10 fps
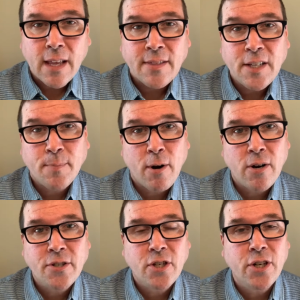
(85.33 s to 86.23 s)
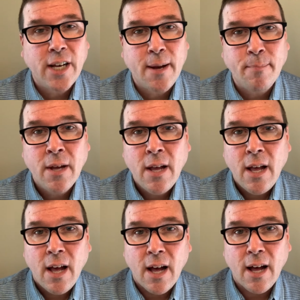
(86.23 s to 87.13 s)
These bars cook up
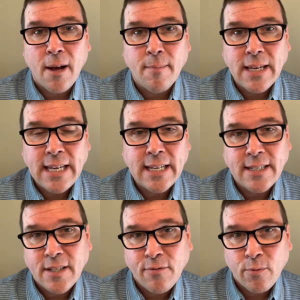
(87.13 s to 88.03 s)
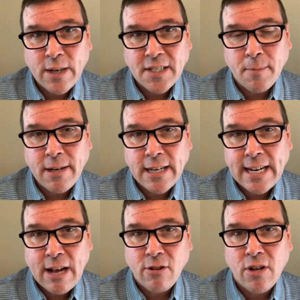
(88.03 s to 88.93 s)
in different ways depending
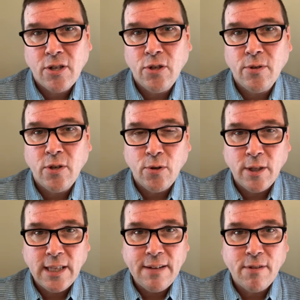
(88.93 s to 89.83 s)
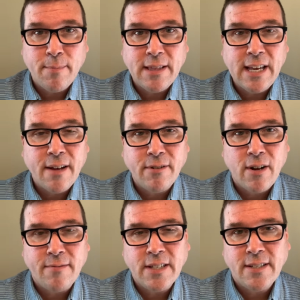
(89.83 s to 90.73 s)
on how long you leave them in the oven,
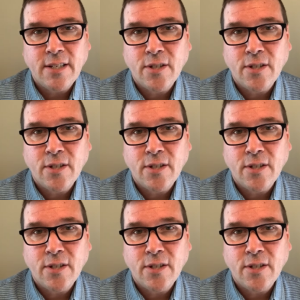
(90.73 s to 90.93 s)
obviously.